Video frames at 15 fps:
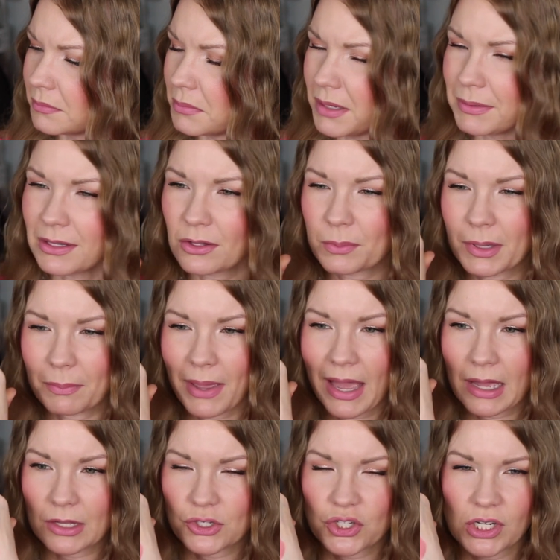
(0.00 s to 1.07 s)
maybe a little bit
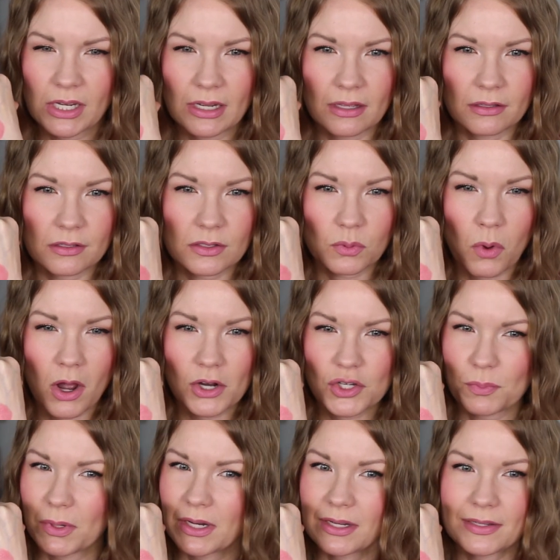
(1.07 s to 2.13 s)
patchy in the
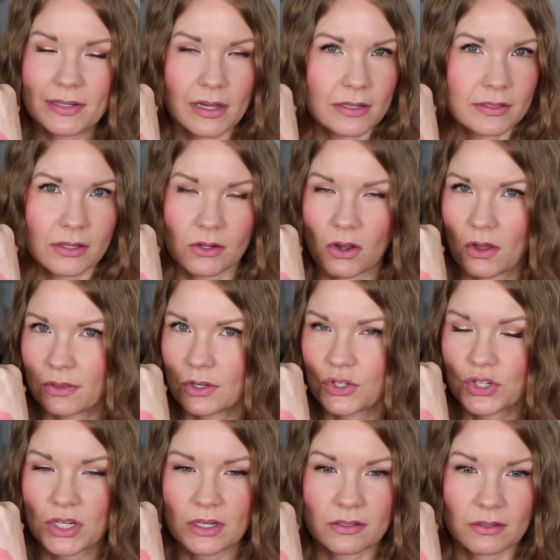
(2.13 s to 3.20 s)
swatch, but it doesn't on the
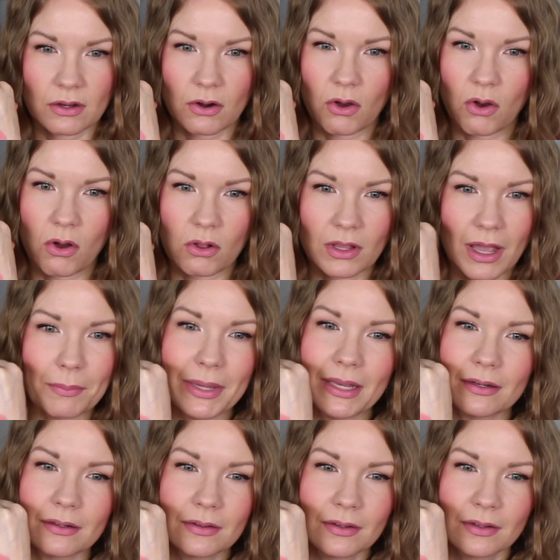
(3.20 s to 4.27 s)
cheeks at all. I
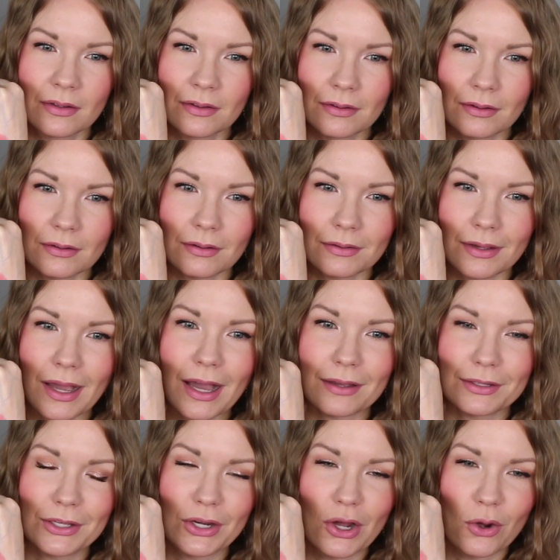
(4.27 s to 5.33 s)
mean,
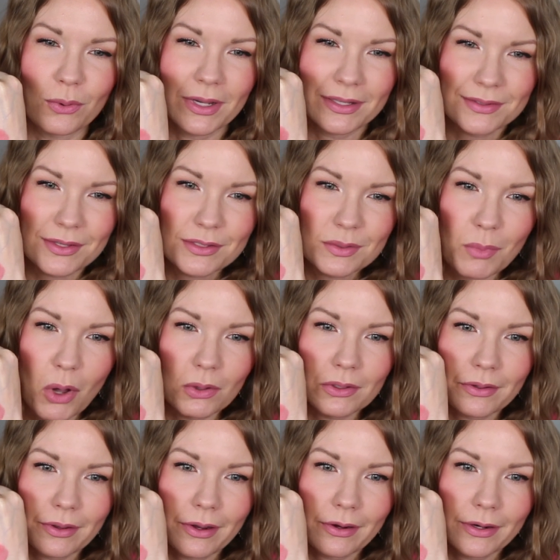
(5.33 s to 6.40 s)
you know, it's a small
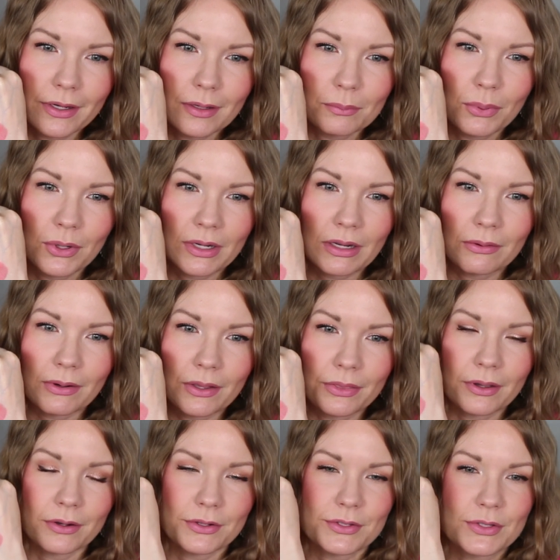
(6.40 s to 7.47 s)
little area. I'm putting it right
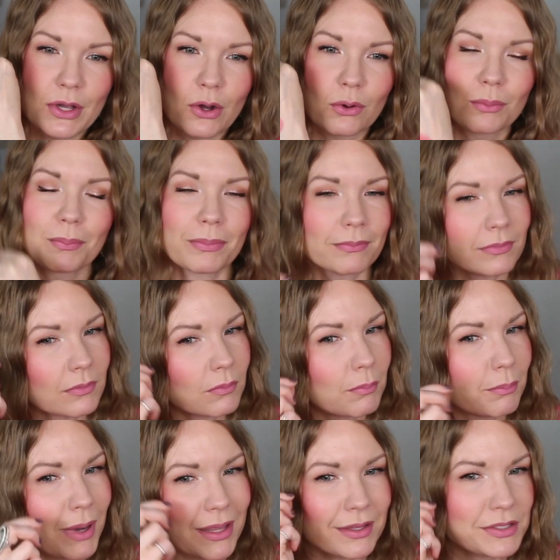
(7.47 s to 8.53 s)
there. So
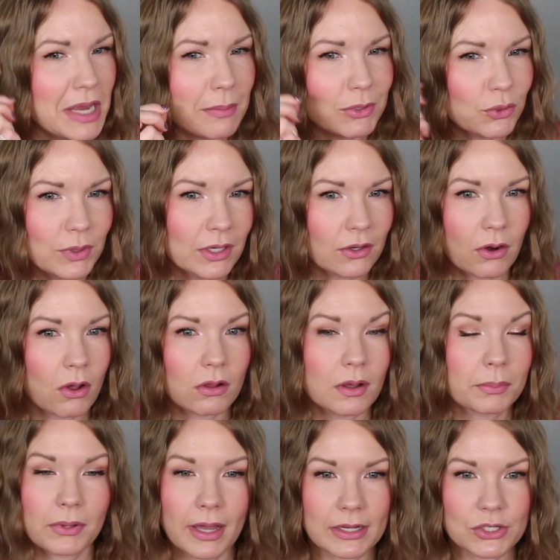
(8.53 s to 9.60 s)
by the time that you get it all
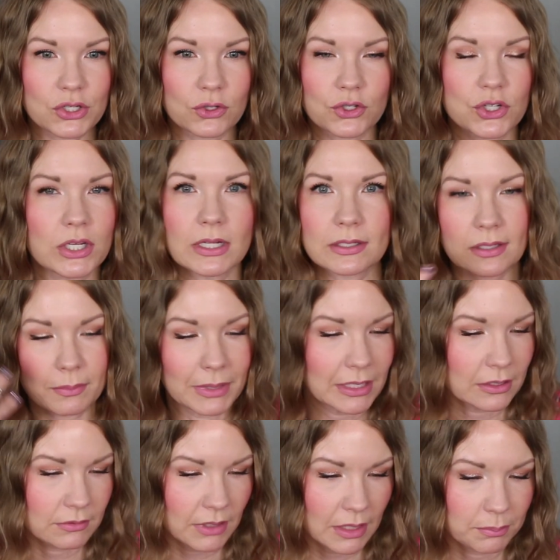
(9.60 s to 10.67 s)
applied to your cheeks, I mean,
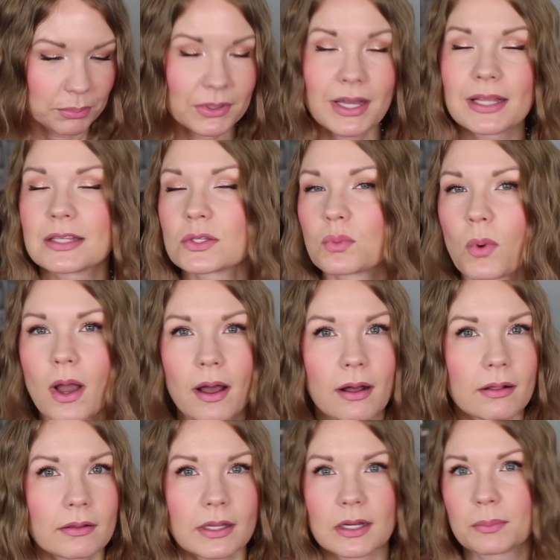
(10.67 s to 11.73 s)
it, it blends
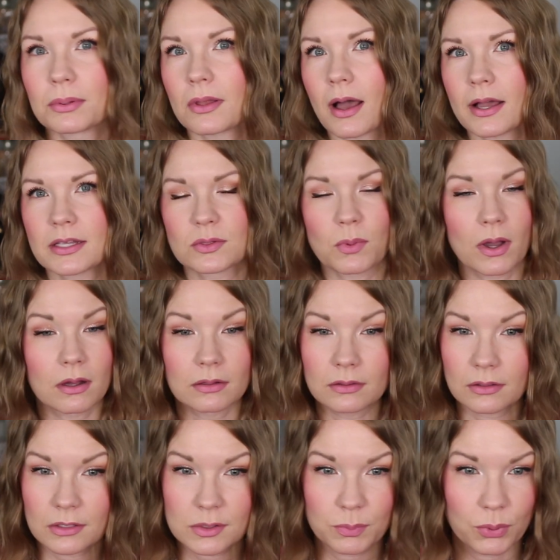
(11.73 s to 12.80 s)
well, it applies well, it
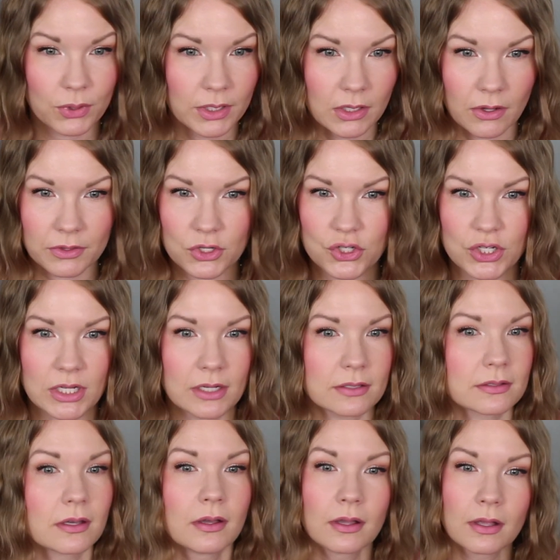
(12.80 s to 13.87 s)
looks pretty on the cheeks.